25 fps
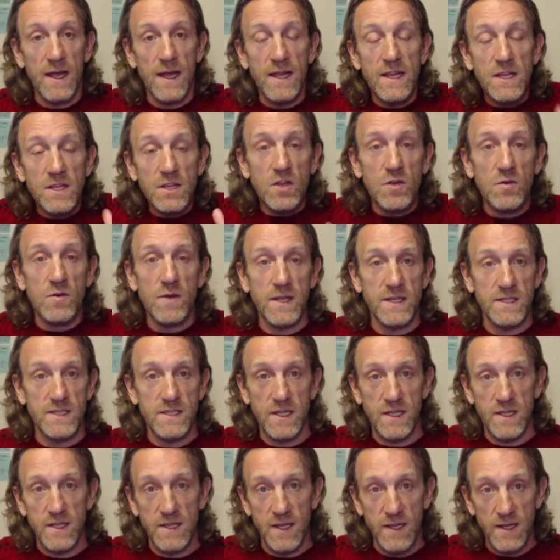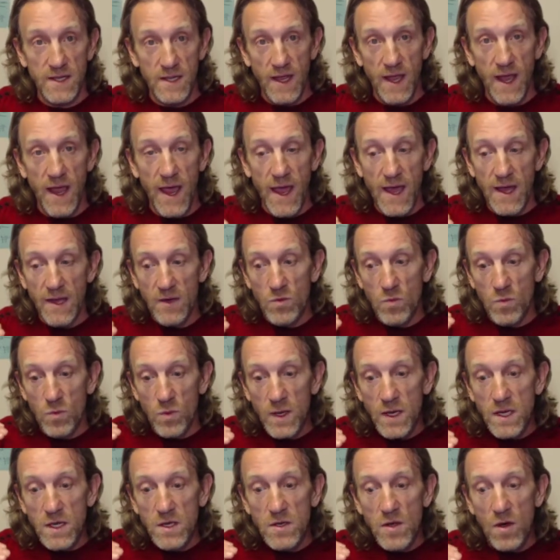increase. And
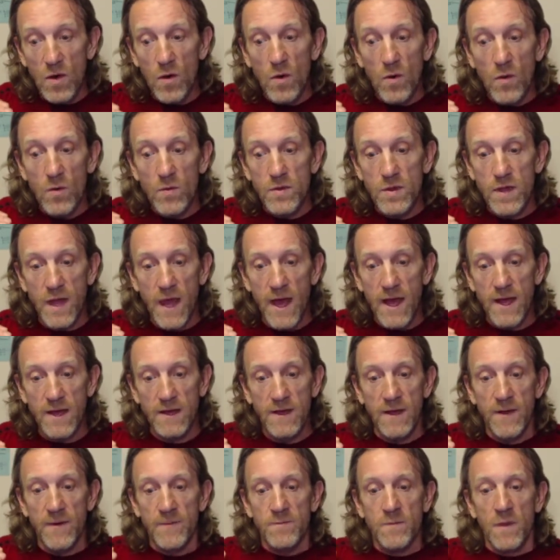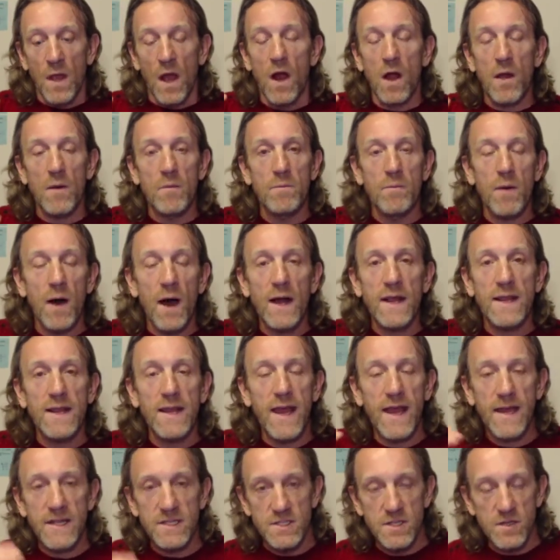we know that our
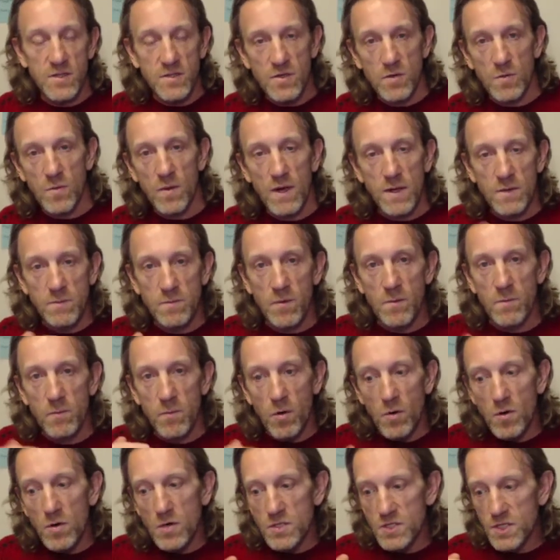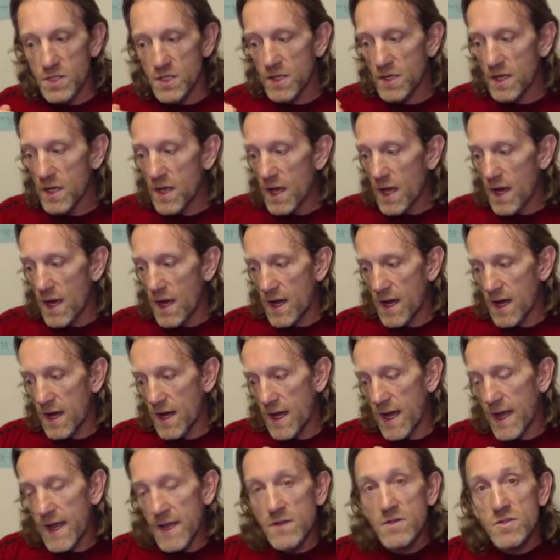body has a direct proportion
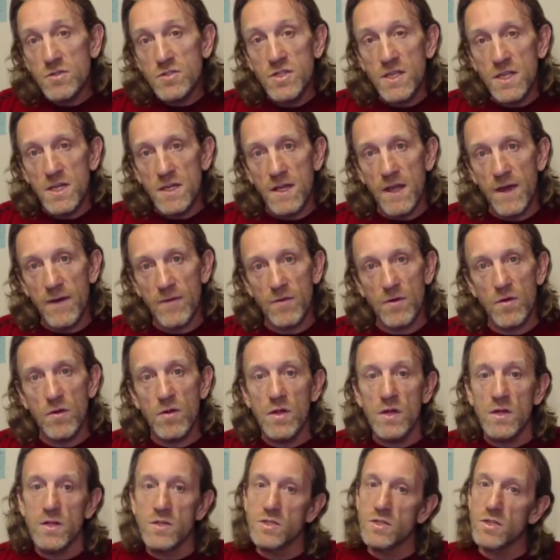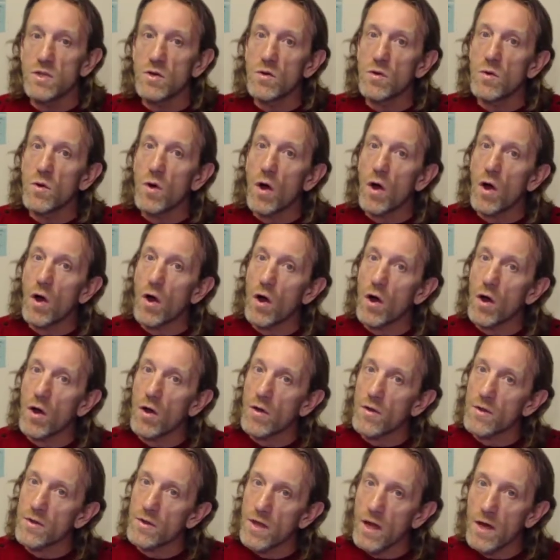energy level to
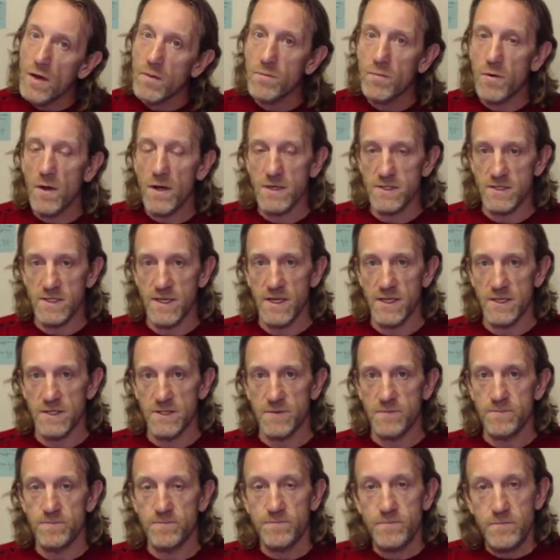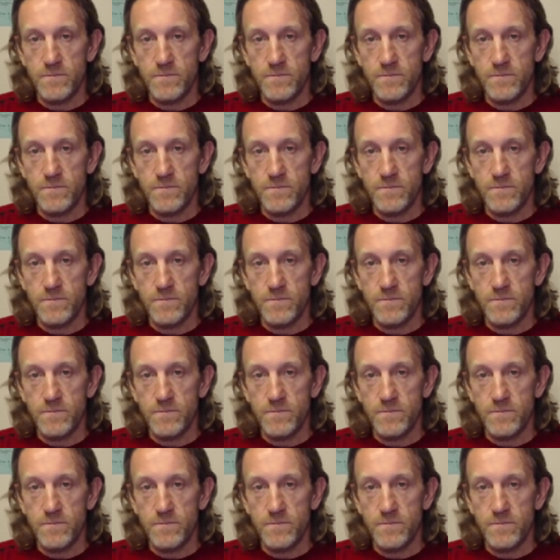our thought process.